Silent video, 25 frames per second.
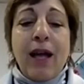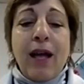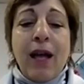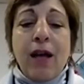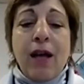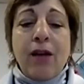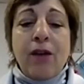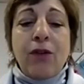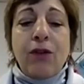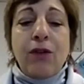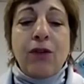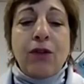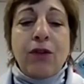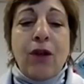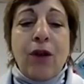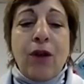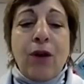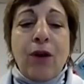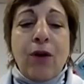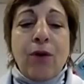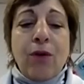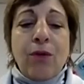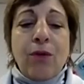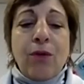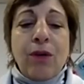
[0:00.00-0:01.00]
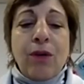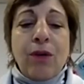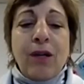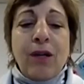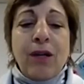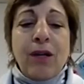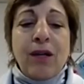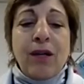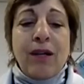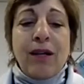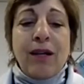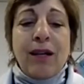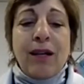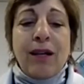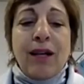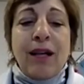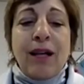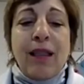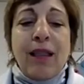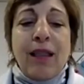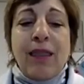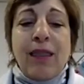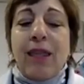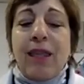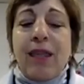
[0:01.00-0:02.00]
So
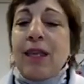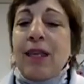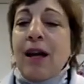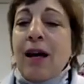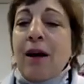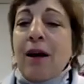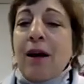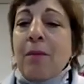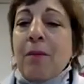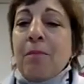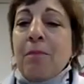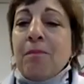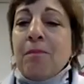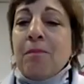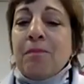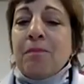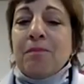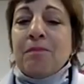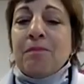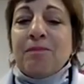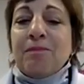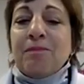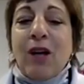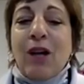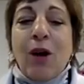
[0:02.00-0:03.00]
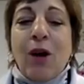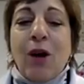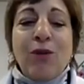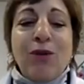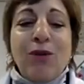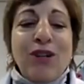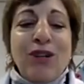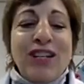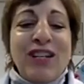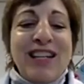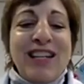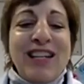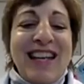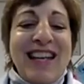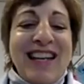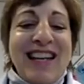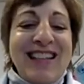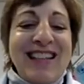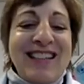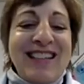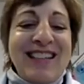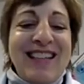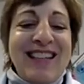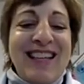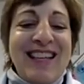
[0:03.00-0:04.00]
the, oh good,
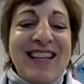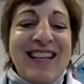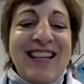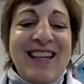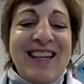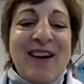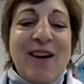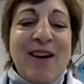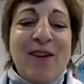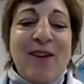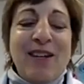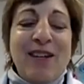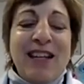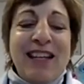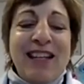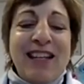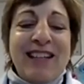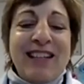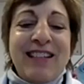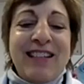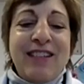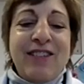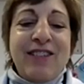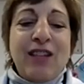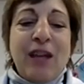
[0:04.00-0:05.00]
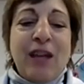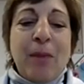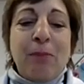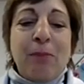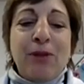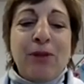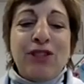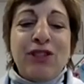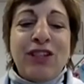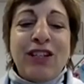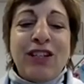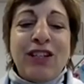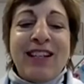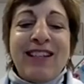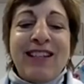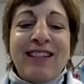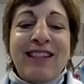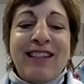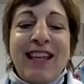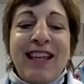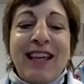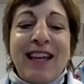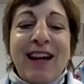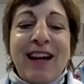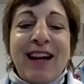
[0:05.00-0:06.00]
Nancy, oh, Nancy Shepardson is
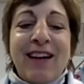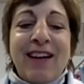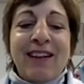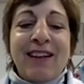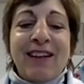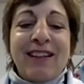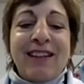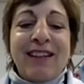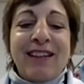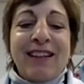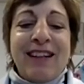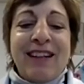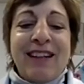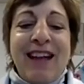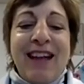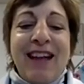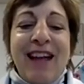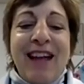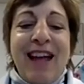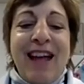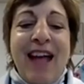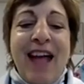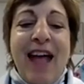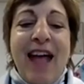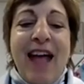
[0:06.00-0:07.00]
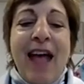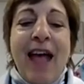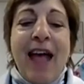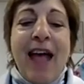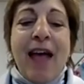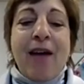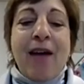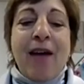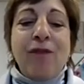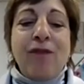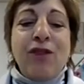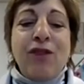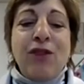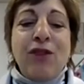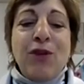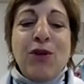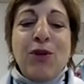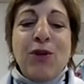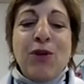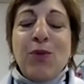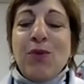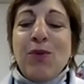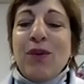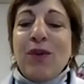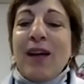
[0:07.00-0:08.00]
here. Have
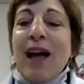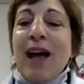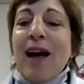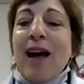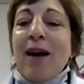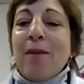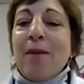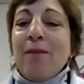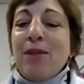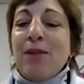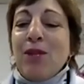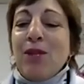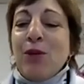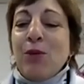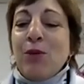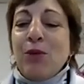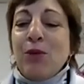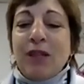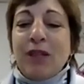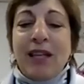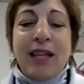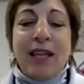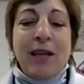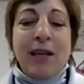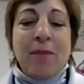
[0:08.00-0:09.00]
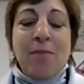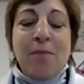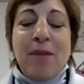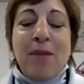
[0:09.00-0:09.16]
you, you will keep